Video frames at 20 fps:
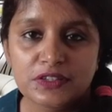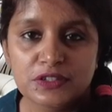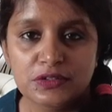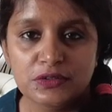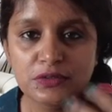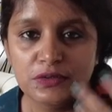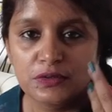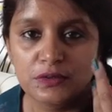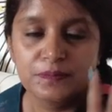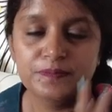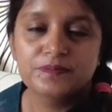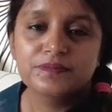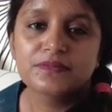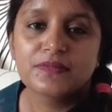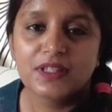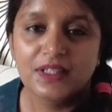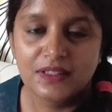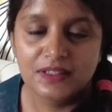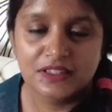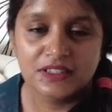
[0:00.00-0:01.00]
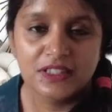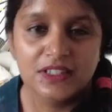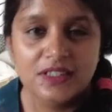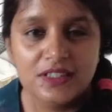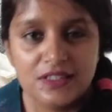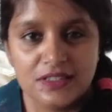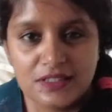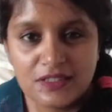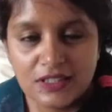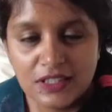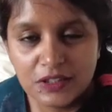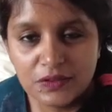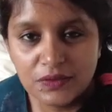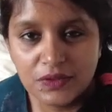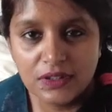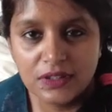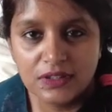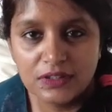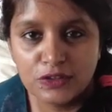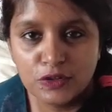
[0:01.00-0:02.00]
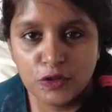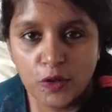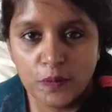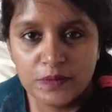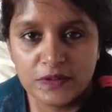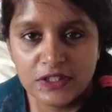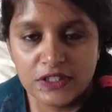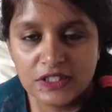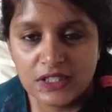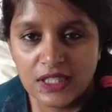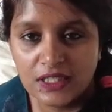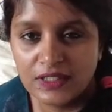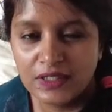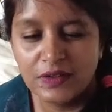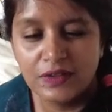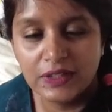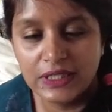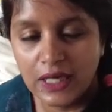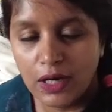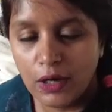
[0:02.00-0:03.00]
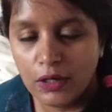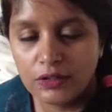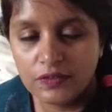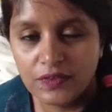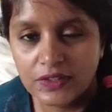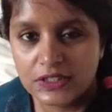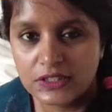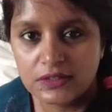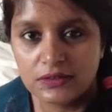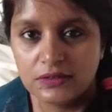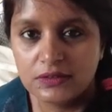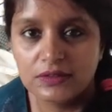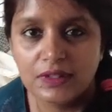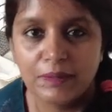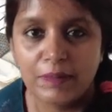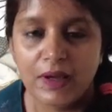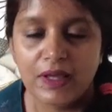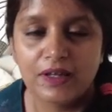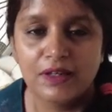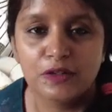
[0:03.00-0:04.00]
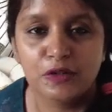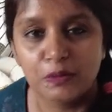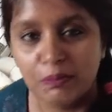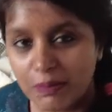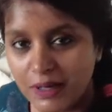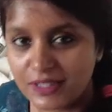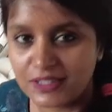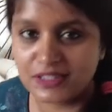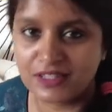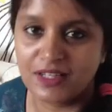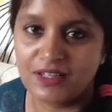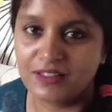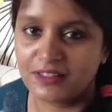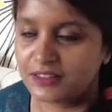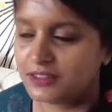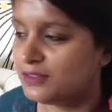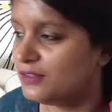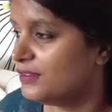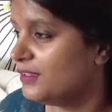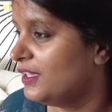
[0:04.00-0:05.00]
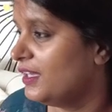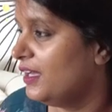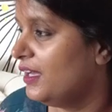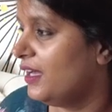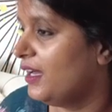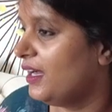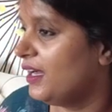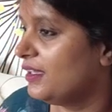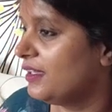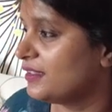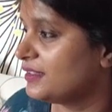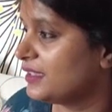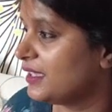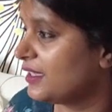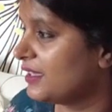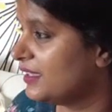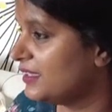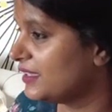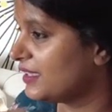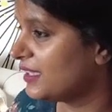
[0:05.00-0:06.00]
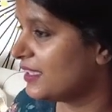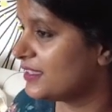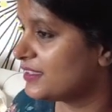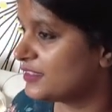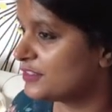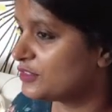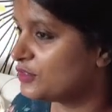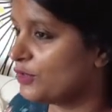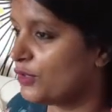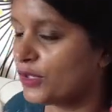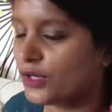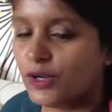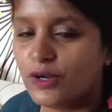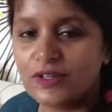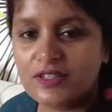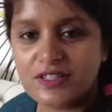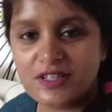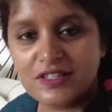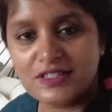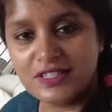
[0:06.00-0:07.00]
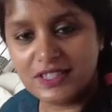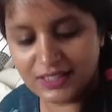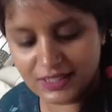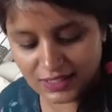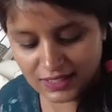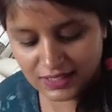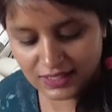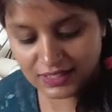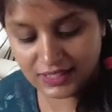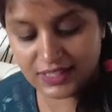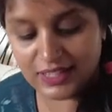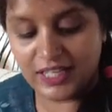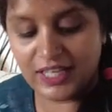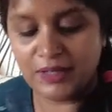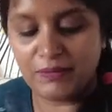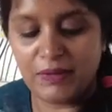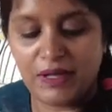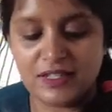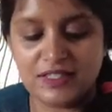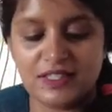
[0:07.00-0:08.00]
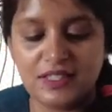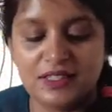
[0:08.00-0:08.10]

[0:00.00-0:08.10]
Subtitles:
first two shirts athwa tops ishta adu yavad first two apparel thumba ishta agato adu takkante I'll just go around searching idike en match